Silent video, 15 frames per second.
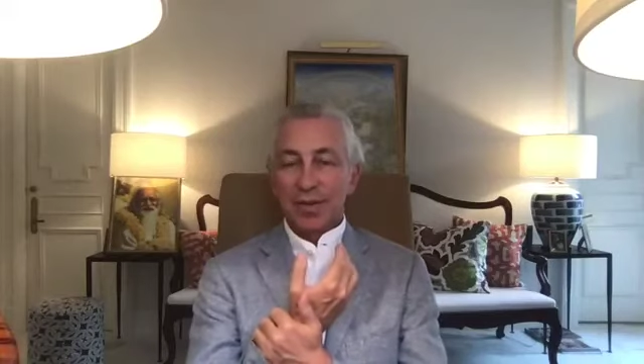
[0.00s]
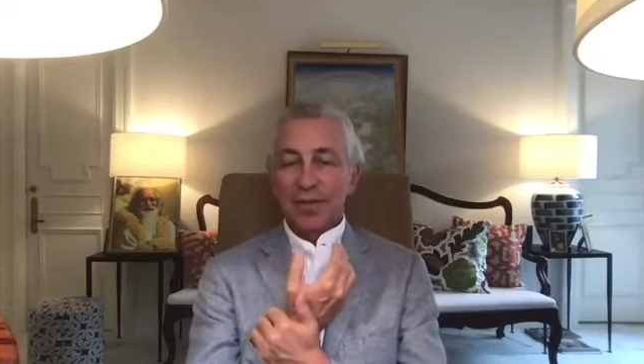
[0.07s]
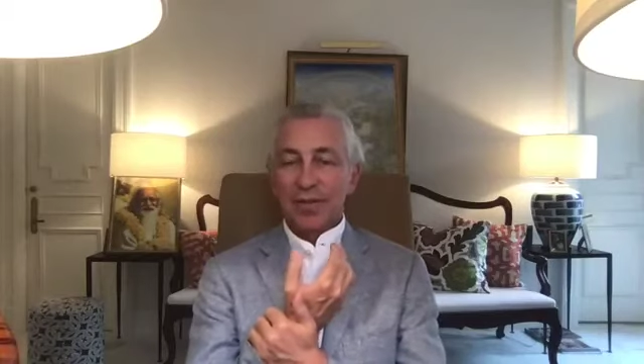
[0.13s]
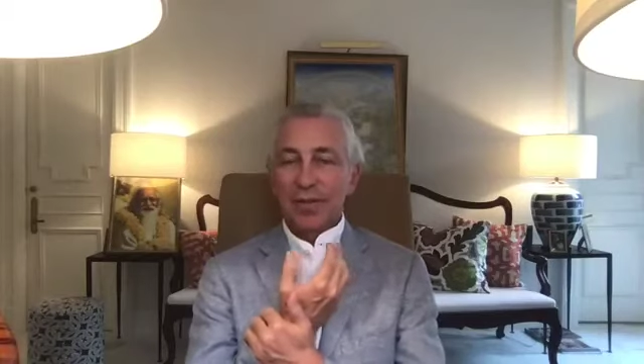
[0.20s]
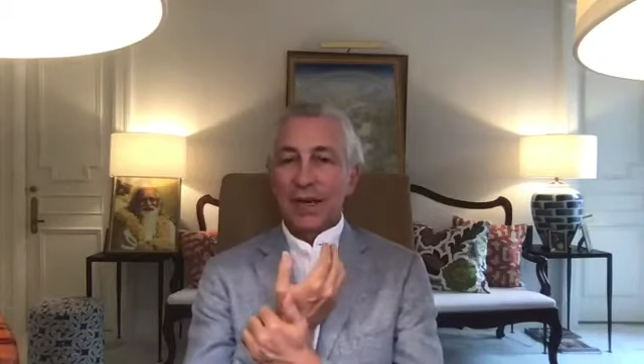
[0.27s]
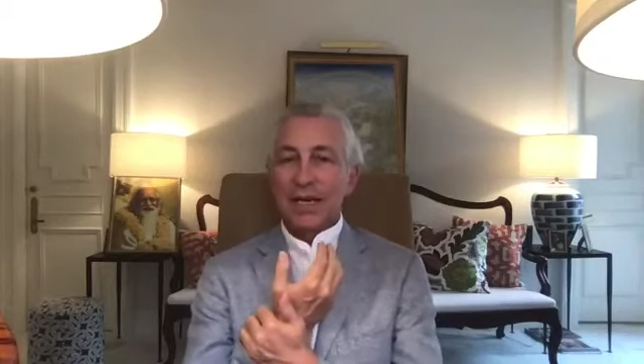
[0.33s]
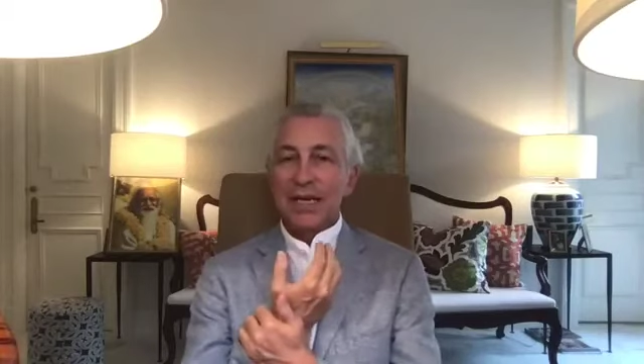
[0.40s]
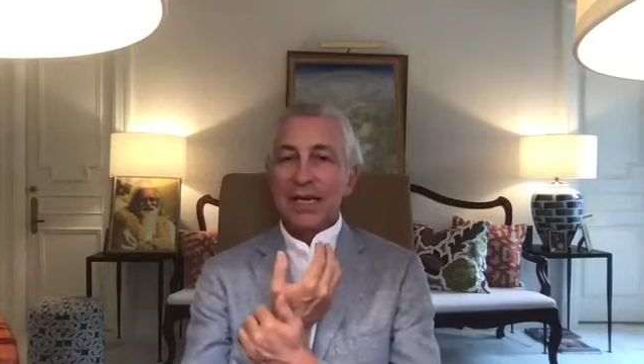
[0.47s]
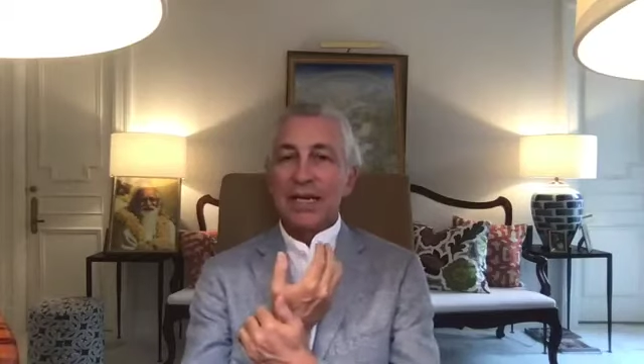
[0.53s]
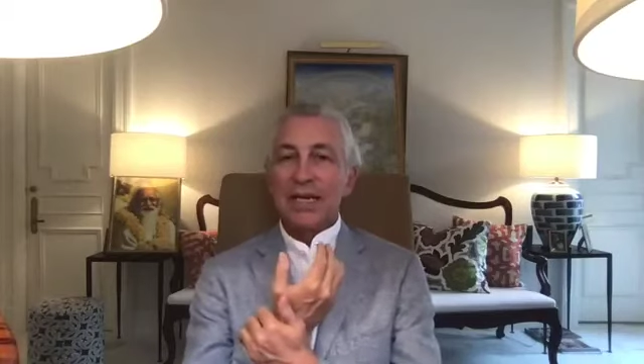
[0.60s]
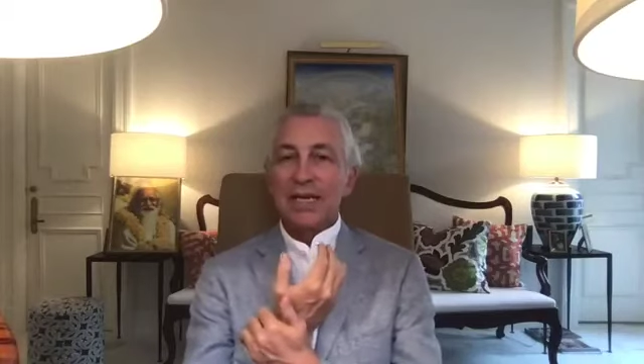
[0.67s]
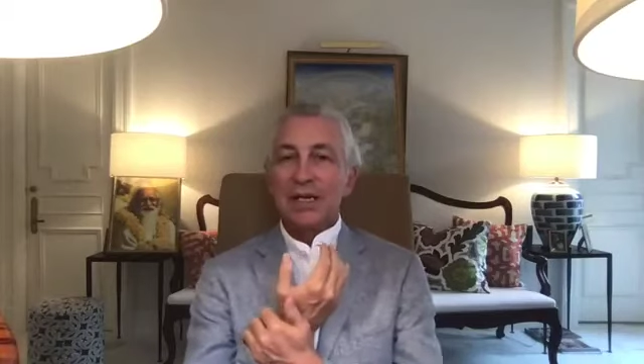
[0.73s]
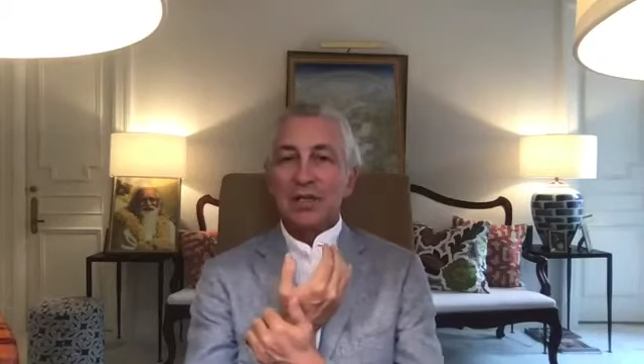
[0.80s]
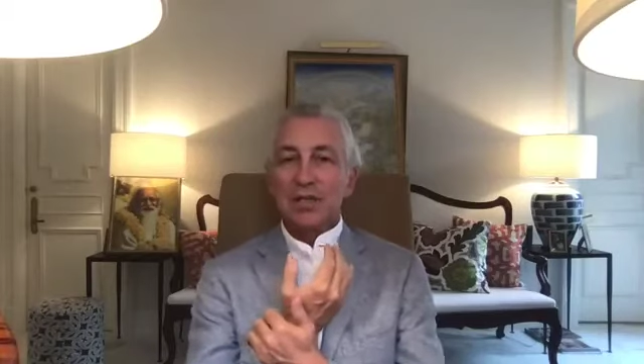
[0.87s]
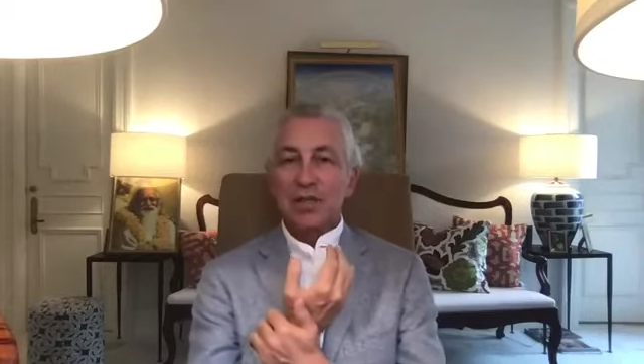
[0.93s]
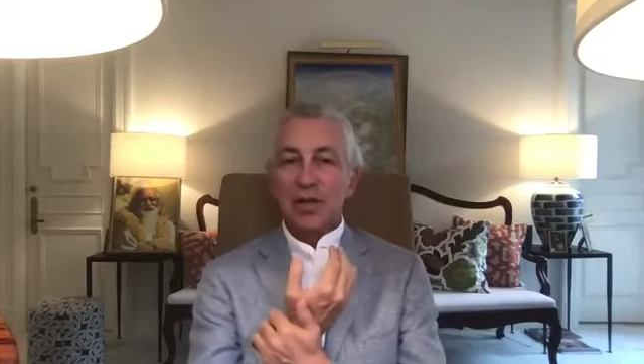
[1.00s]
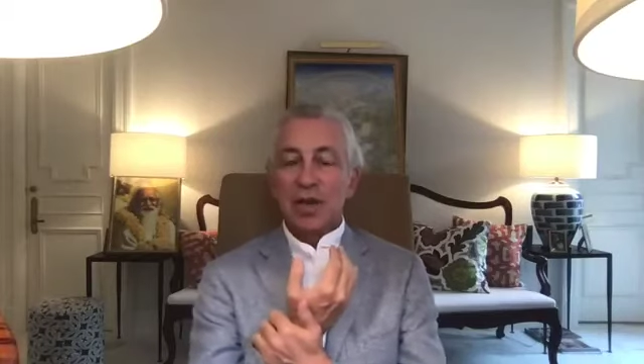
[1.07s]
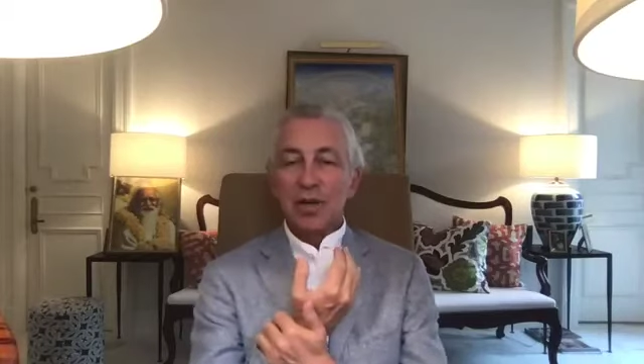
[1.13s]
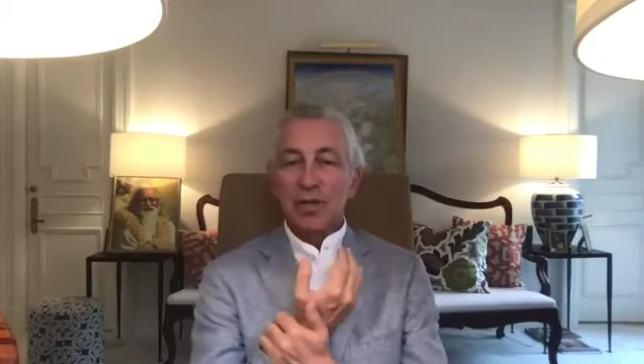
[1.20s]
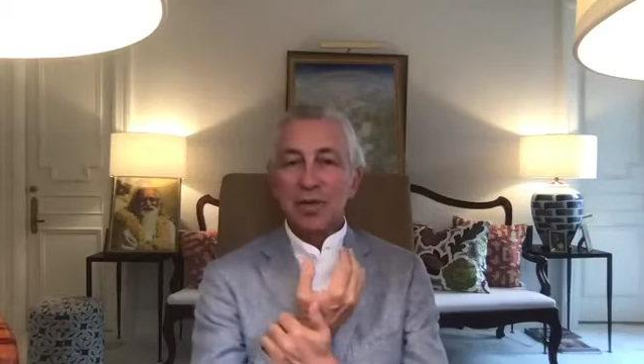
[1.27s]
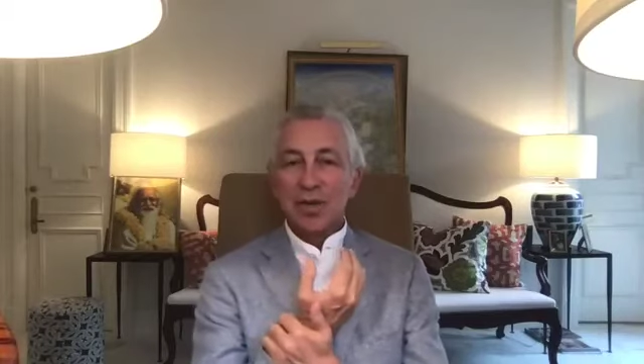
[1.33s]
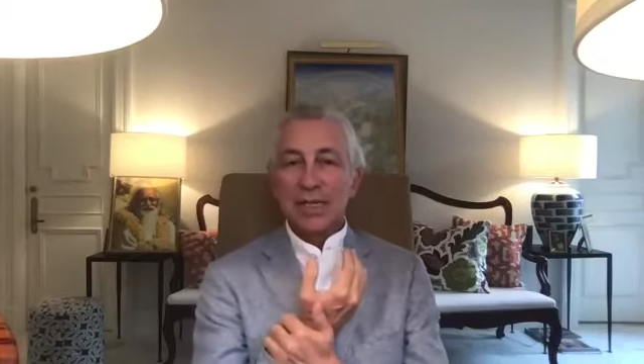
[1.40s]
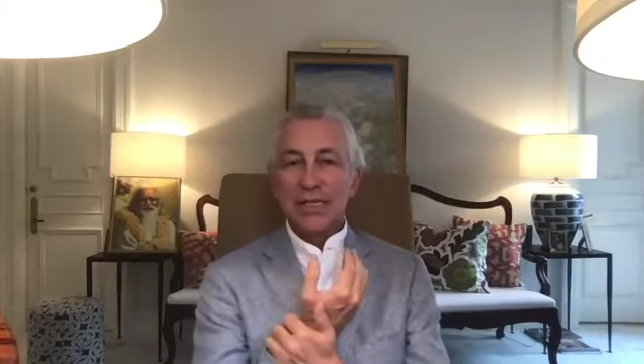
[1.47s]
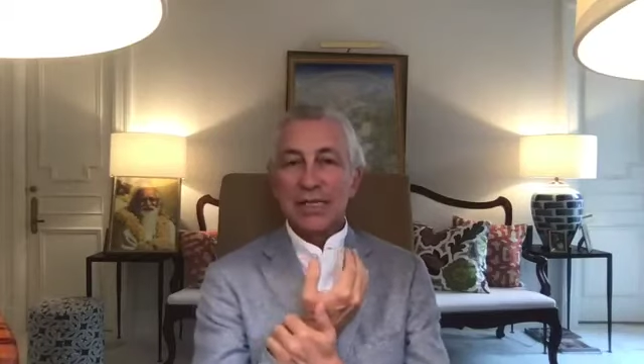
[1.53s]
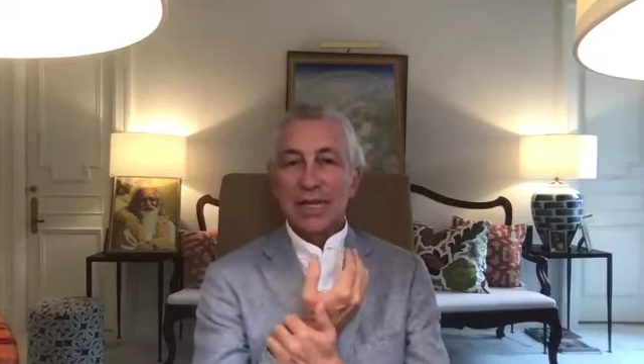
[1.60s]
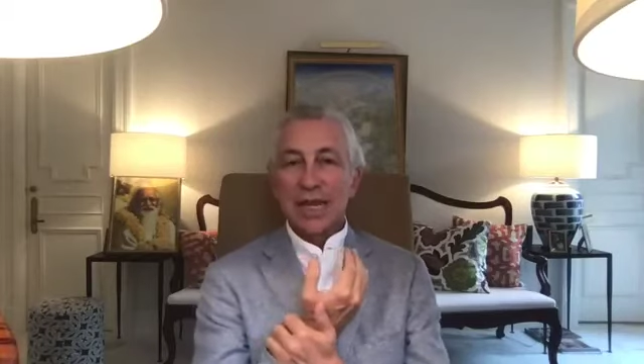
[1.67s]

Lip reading: the very surface